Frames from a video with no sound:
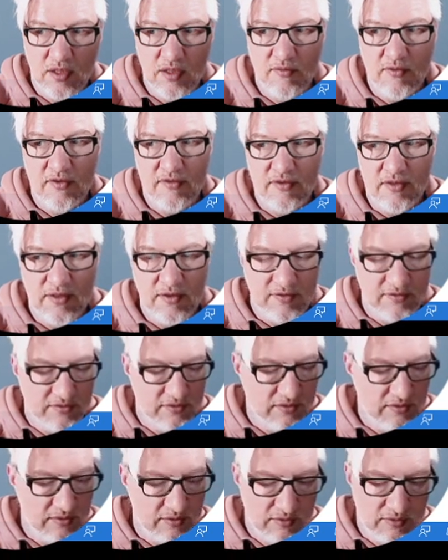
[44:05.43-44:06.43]
service
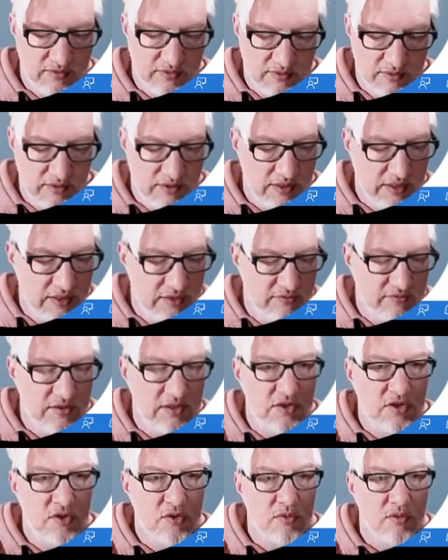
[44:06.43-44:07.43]
is
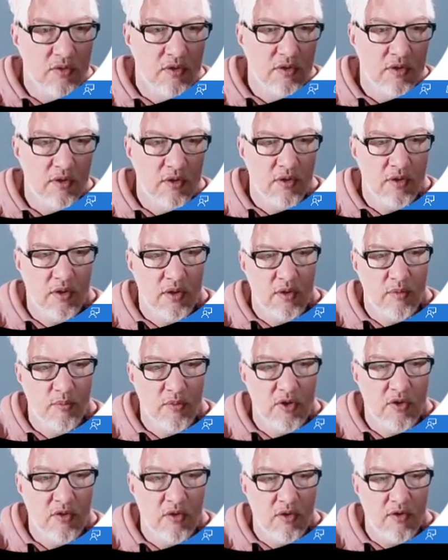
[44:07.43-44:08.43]
EC2
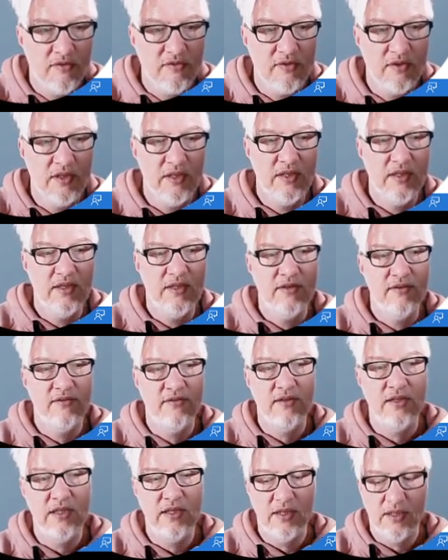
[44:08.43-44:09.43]
because
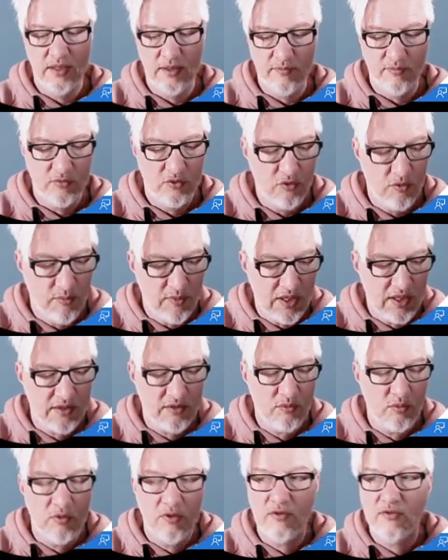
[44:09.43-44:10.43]
the um,
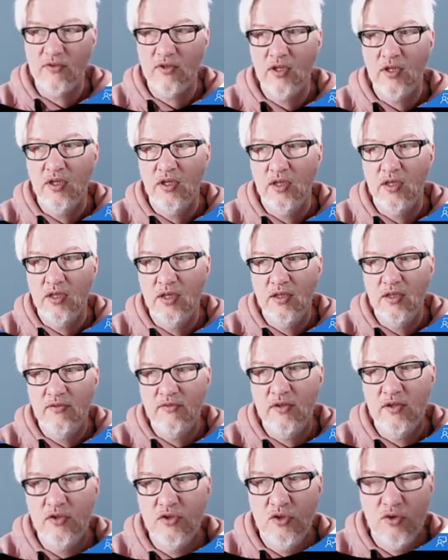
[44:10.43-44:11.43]
command was
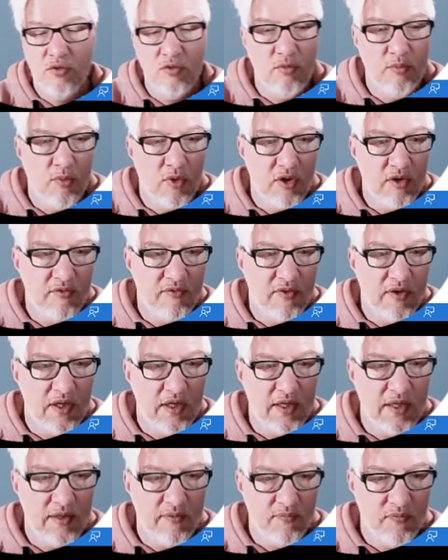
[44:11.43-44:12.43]
EC2
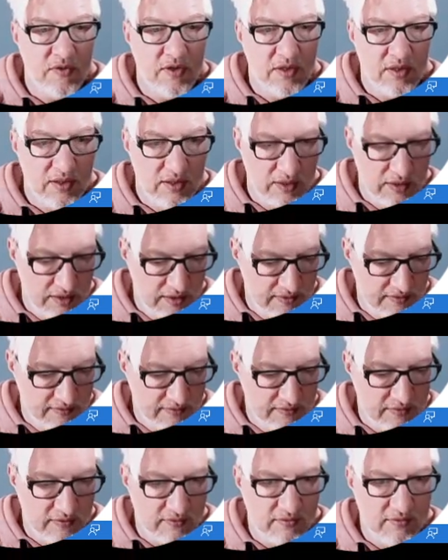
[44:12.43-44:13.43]
modify
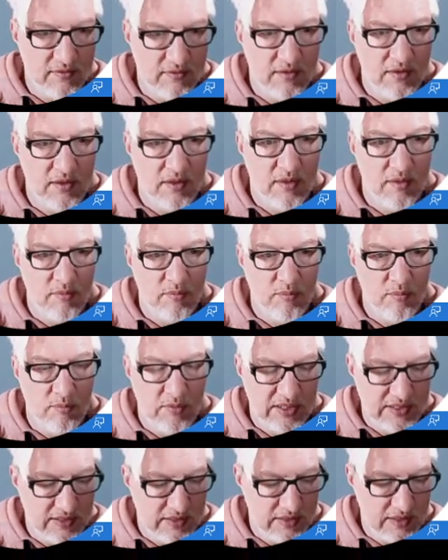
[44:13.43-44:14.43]
instance
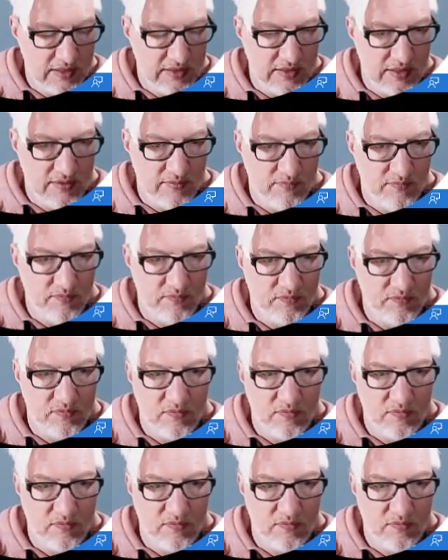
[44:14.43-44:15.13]
metadata.